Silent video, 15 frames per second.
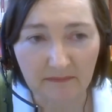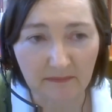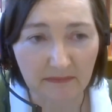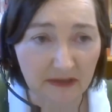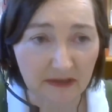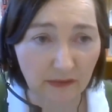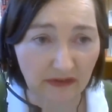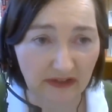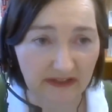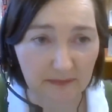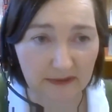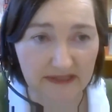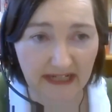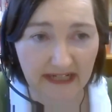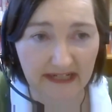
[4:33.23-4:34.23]
minerals
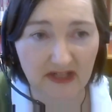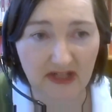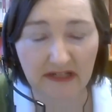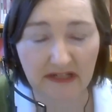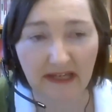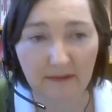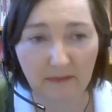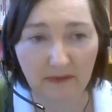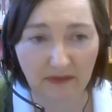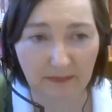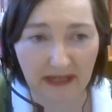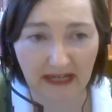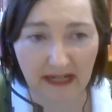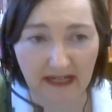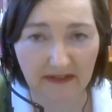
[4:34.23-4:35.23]
exploitation that was
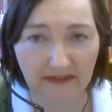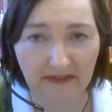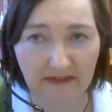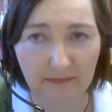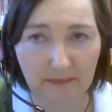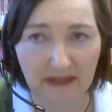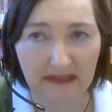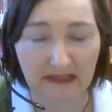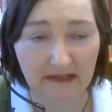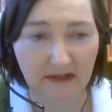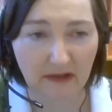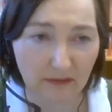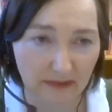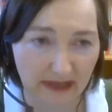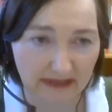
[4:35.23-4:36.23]
passed but then
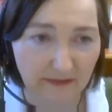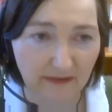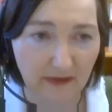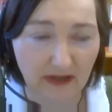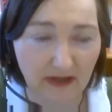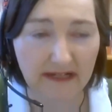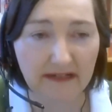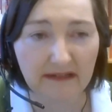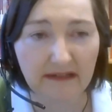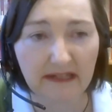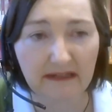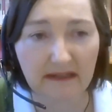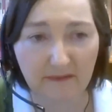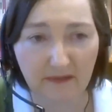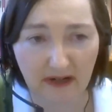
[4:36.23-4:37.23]
not ratified, and
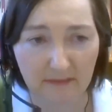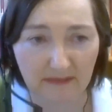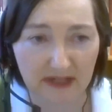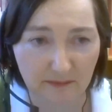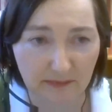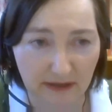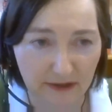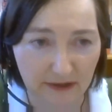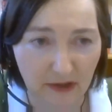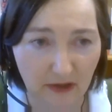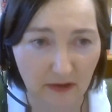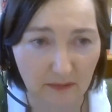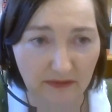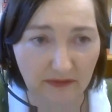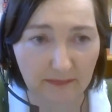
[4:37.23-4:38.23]
then the environmental
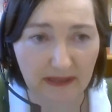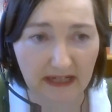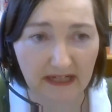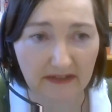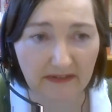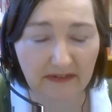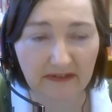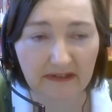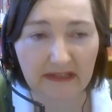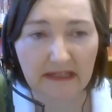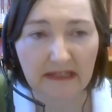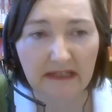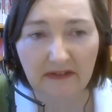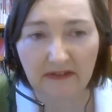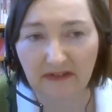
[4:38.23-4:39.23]
protocol was passed.
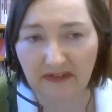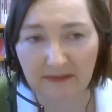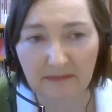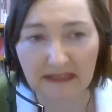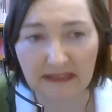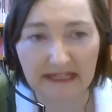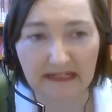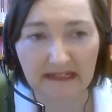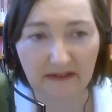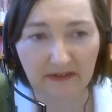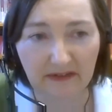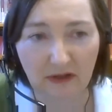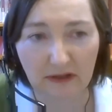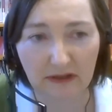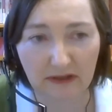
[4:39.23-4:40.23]
So, some of the leading
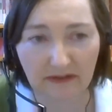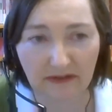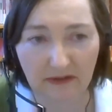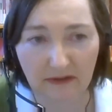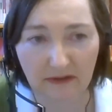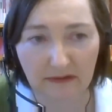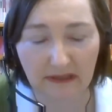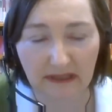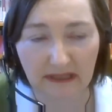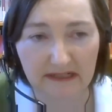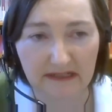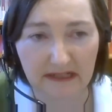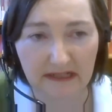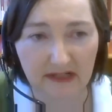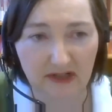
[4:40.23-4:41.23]
scholars on
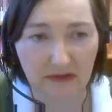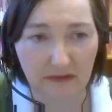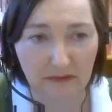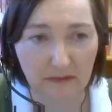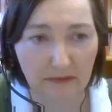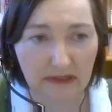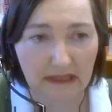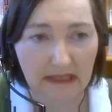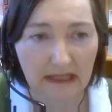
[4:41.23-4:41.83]
international